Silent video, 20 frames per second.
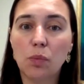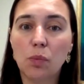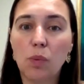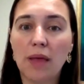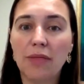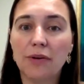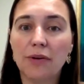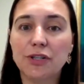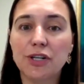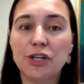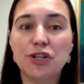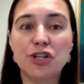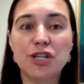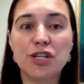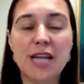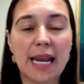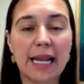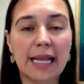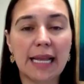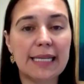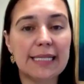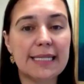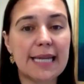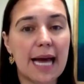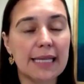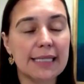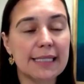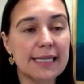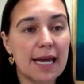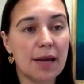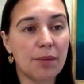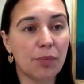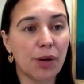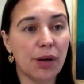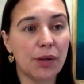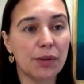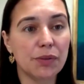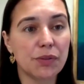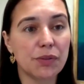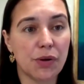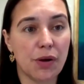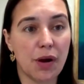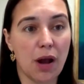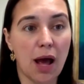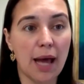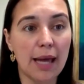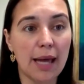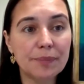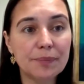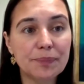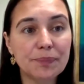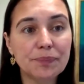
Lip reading: whether to genetically test embryos or not?